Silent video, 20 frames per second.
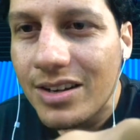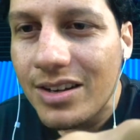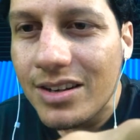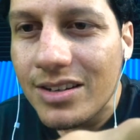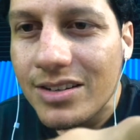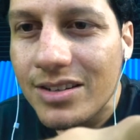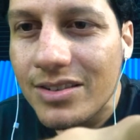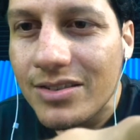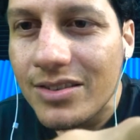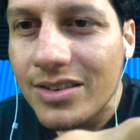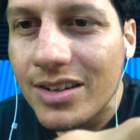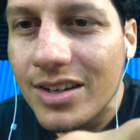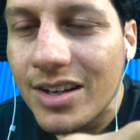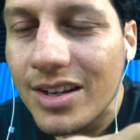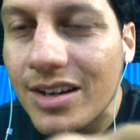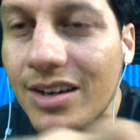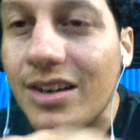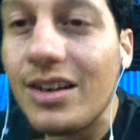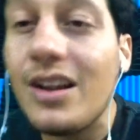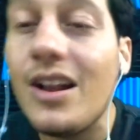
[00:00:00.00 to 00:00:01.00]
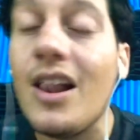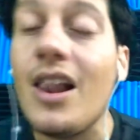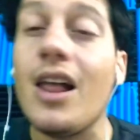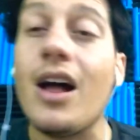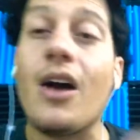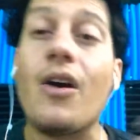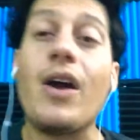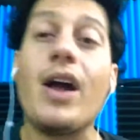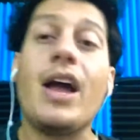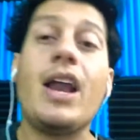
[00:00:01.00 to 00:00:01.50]
so he doesn't want to get on.
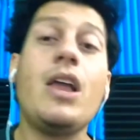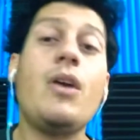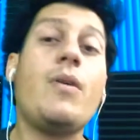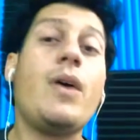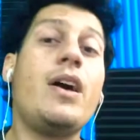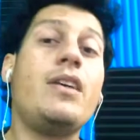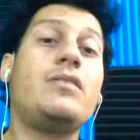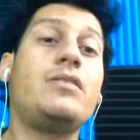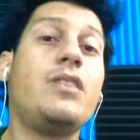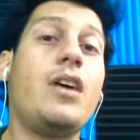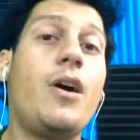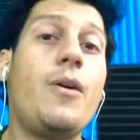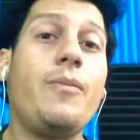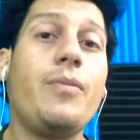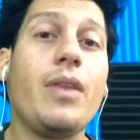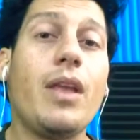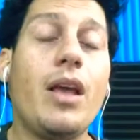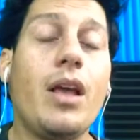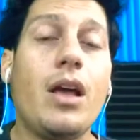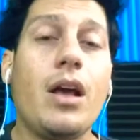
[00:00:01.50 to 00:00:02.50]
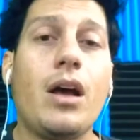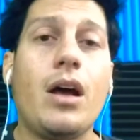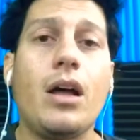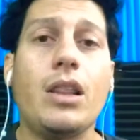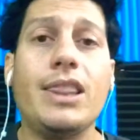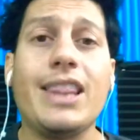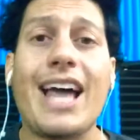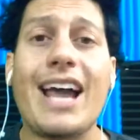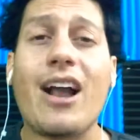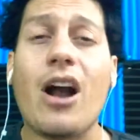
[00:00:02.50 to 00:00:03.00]
All right. Anyway, so
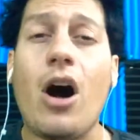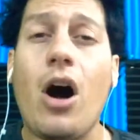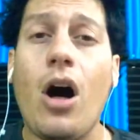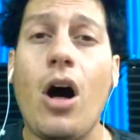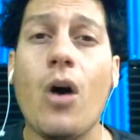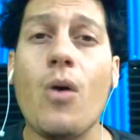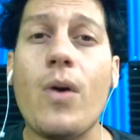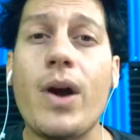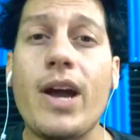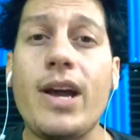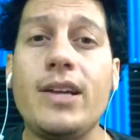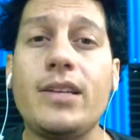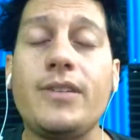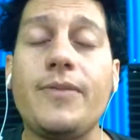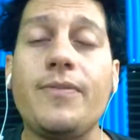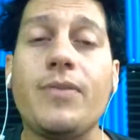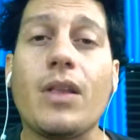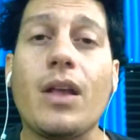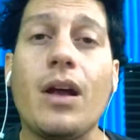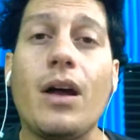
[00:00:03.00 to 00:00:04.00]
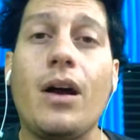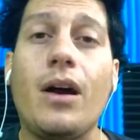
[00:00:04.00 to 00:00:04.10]
like always,